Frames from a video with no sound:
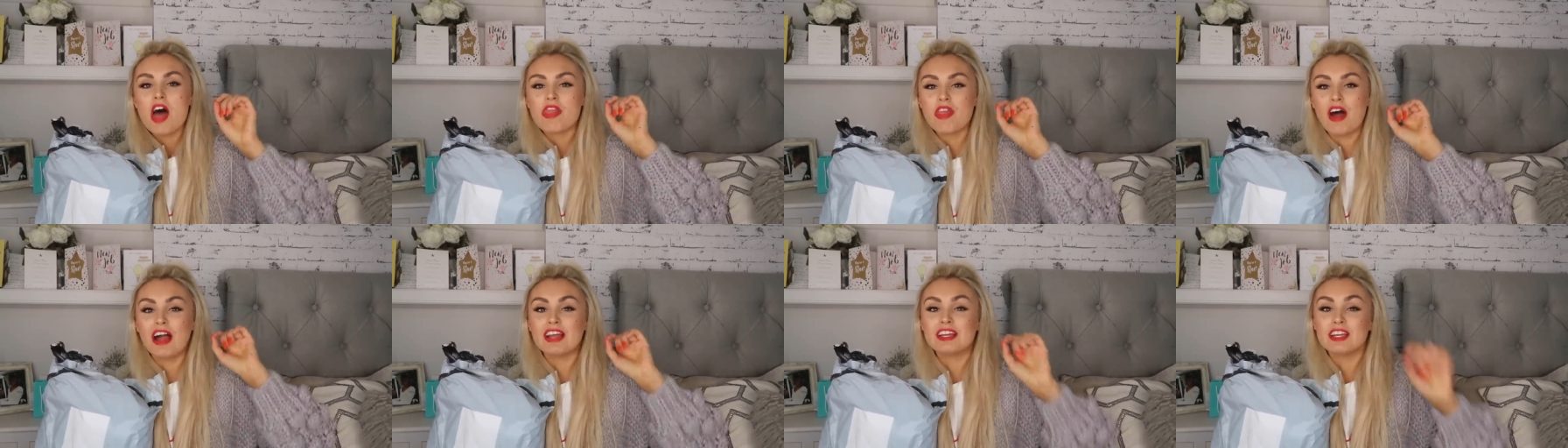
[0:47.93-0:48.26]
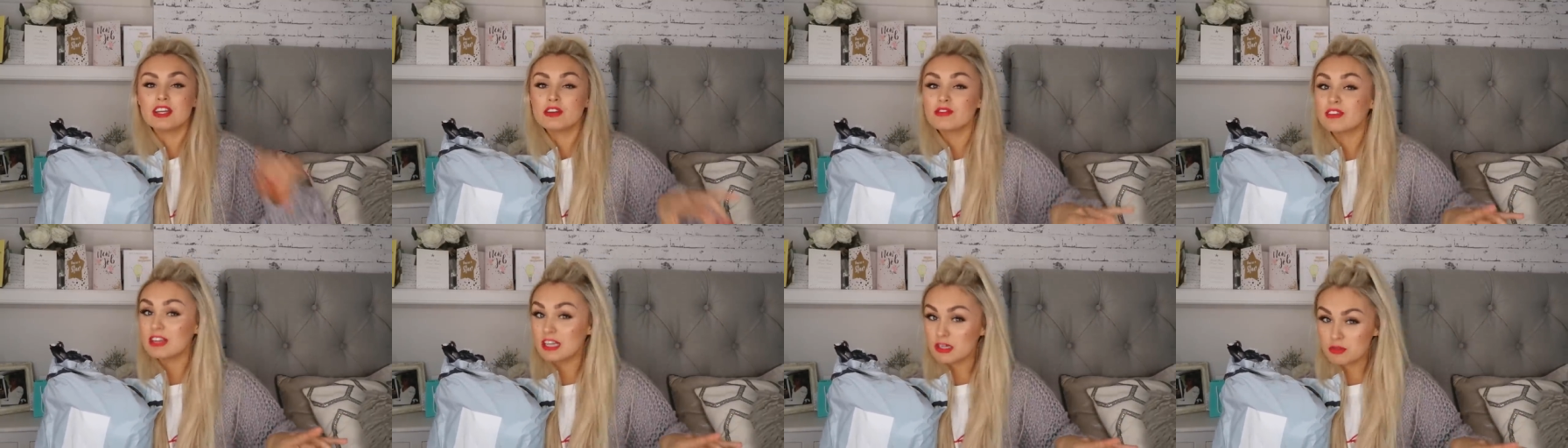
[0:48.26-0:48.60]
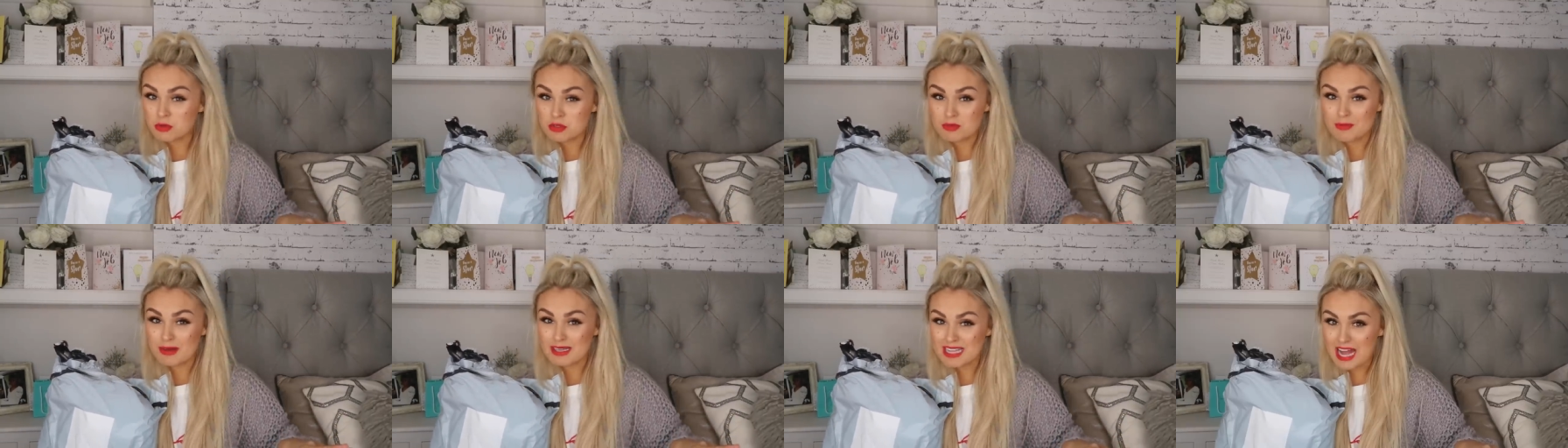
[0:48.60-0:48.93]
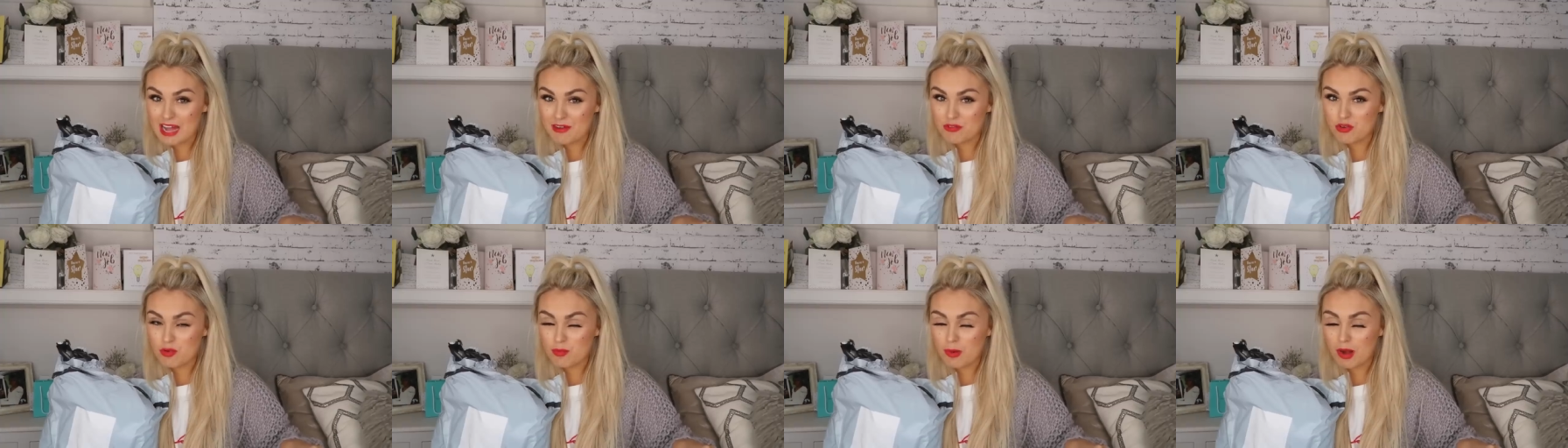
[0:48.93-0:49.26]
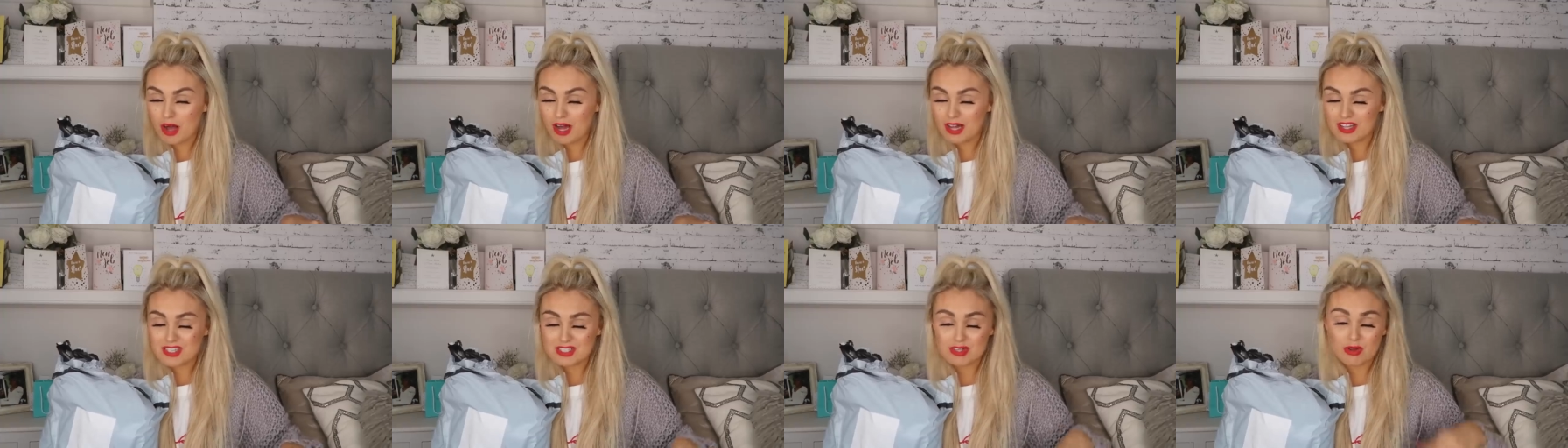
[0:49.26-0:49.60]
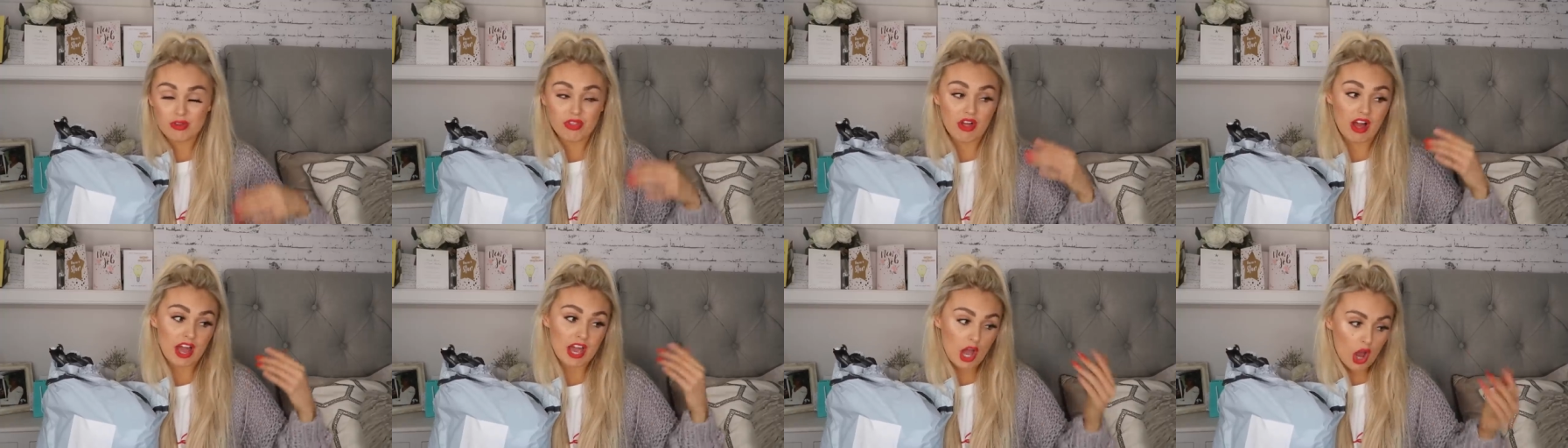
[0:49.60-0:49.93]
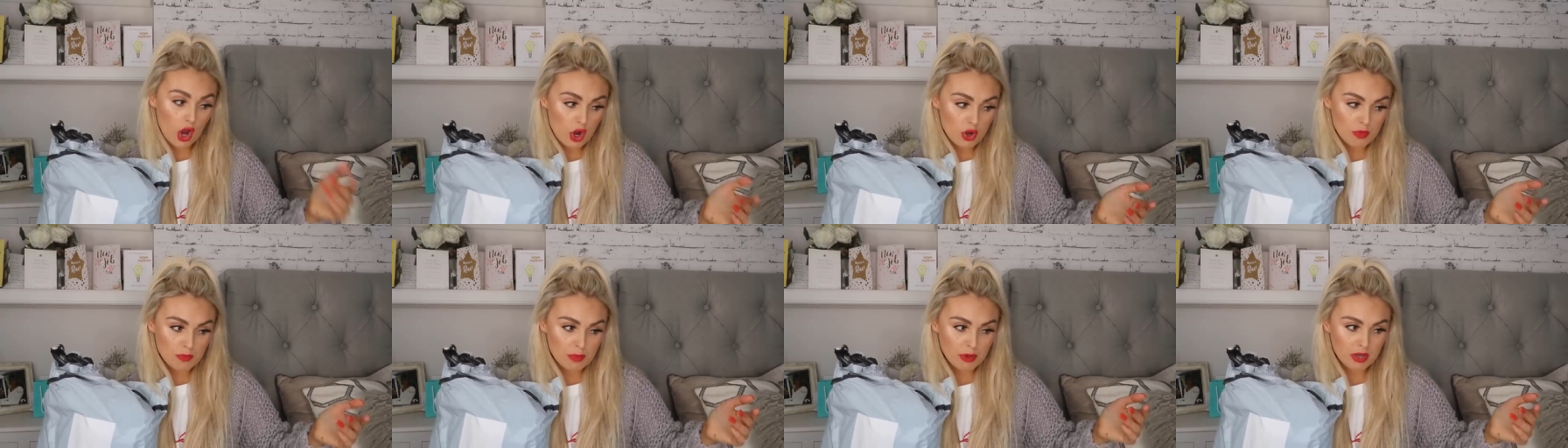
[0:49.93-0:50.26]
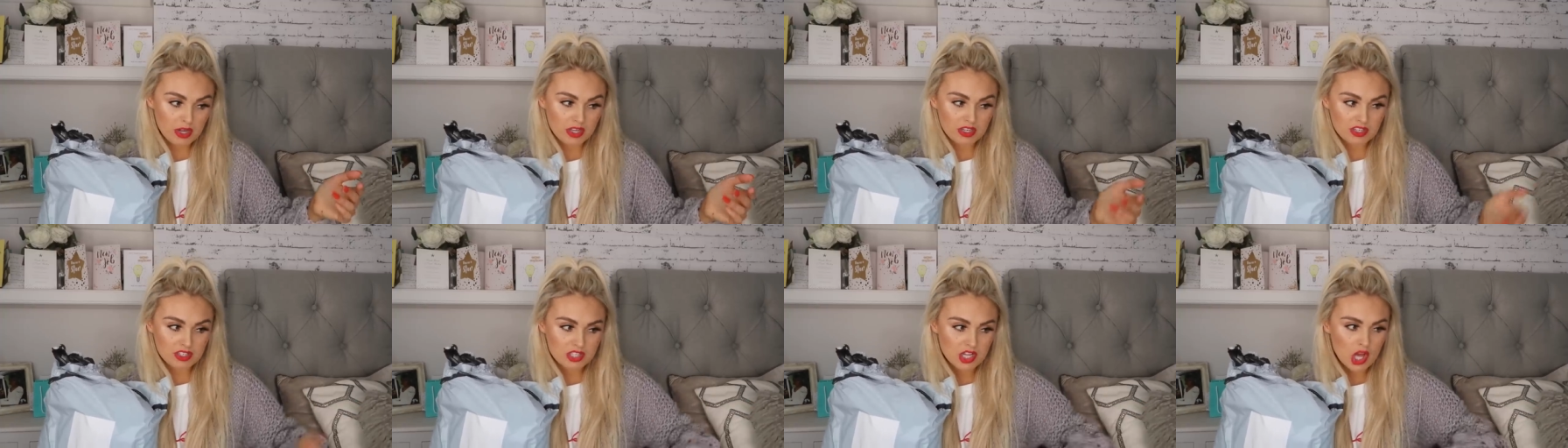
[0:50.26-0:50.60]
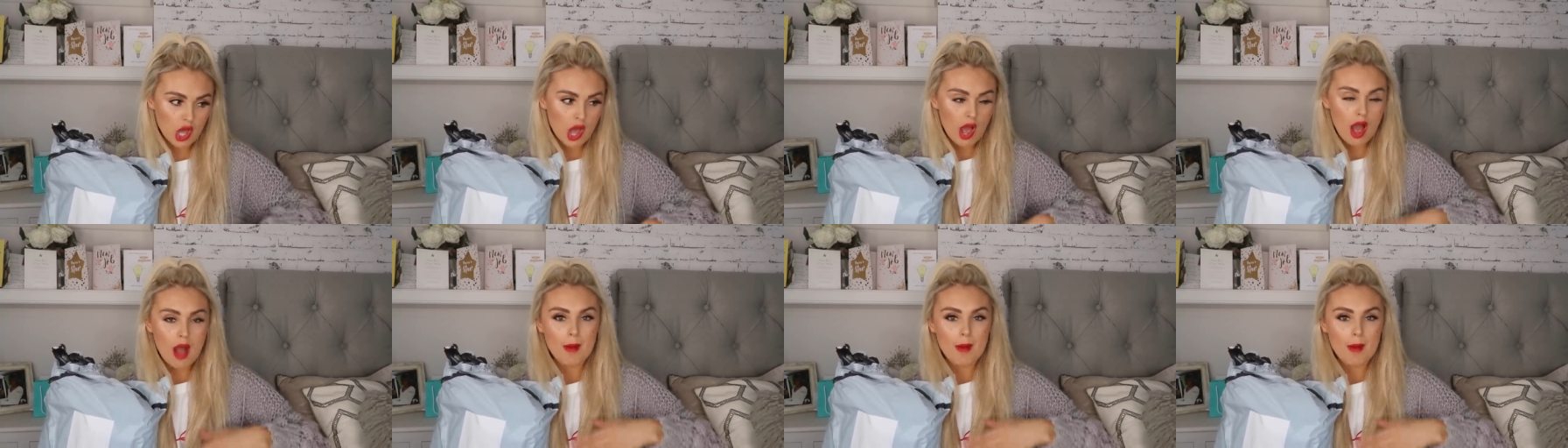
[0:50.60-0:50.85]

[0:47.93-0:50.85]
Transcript: that I didn't realise was my Zaful parcel that I opened